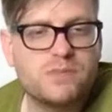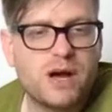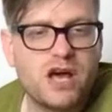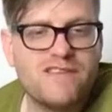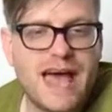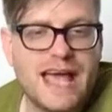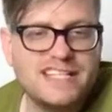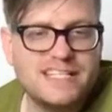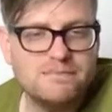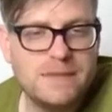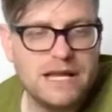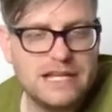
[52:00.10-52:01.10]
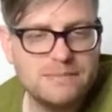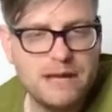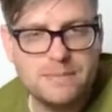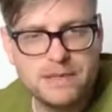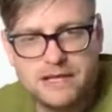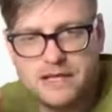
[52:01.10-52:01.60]
by over 80 million
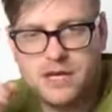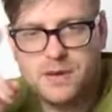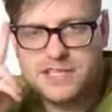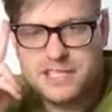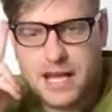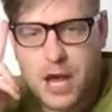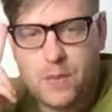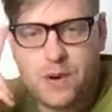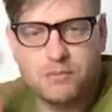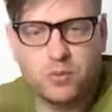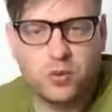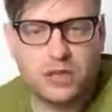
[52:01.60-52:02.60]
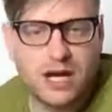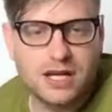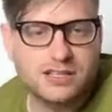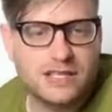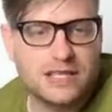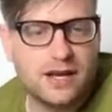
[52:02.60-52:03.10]
people in the USA when
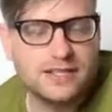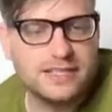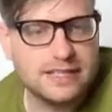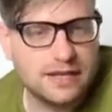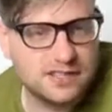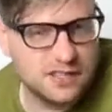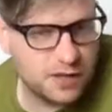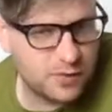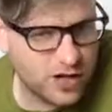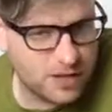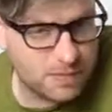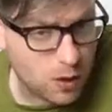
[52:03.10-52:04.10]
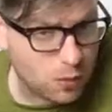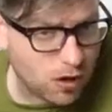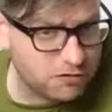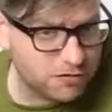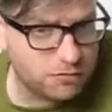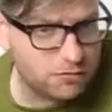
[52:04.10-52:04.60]
broadcast in 1993,
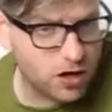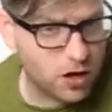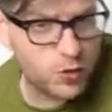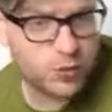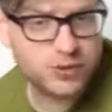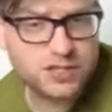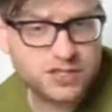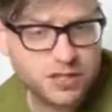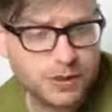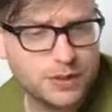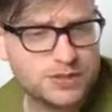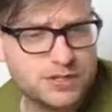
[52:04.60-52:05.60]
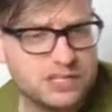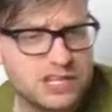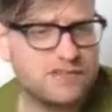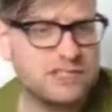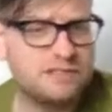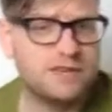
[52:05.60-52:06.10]
One for the Road was the
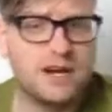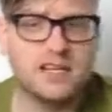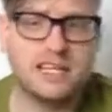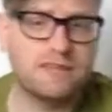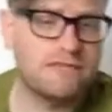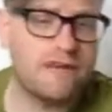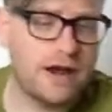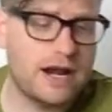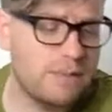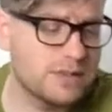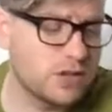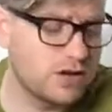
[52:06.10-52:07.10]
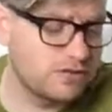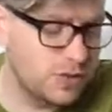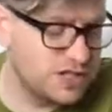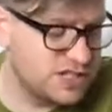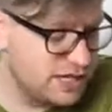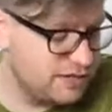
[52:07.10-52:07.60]
271st and final episode of
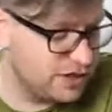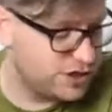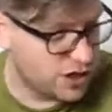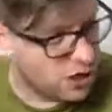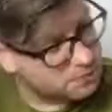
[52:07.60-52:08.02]
which TV show?